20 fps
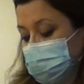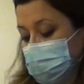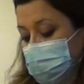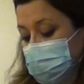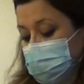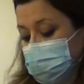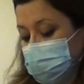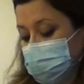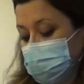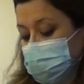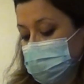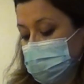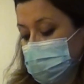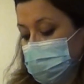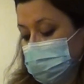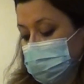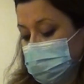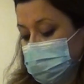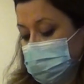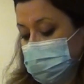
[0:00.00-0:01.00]
the
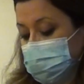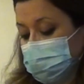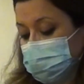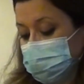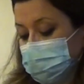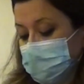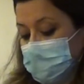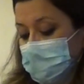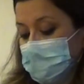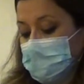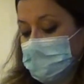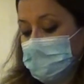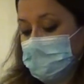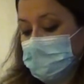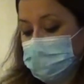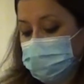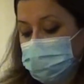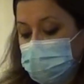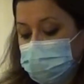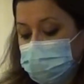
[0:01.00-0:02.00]
interconnectedness
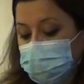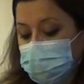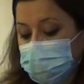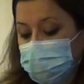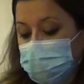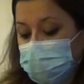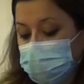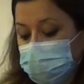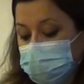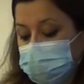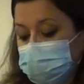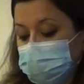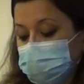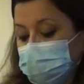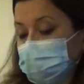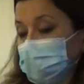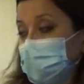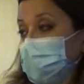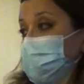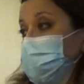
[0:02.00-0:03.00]
among the built
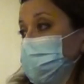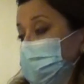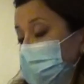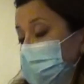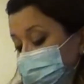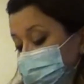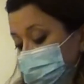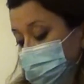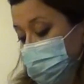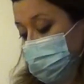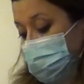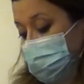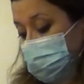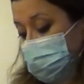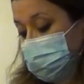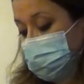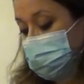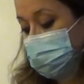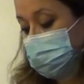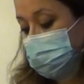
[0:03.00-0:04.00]
and the natural
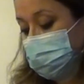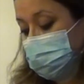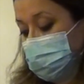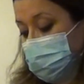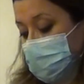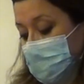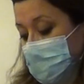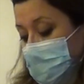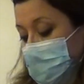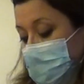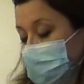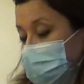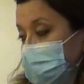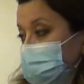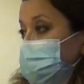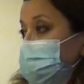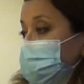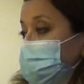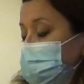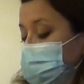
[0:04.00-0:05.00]
assets,
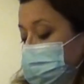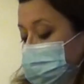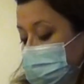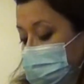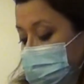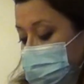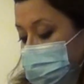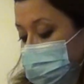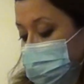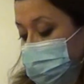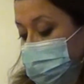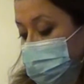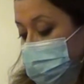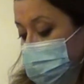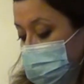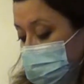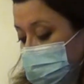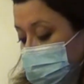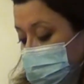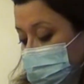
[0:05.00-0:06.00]
calculate climate
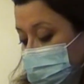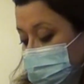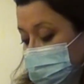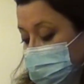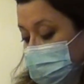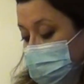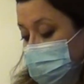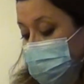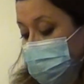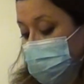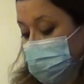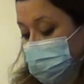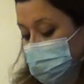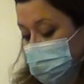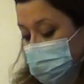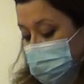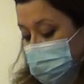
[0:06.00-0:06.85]
risks and future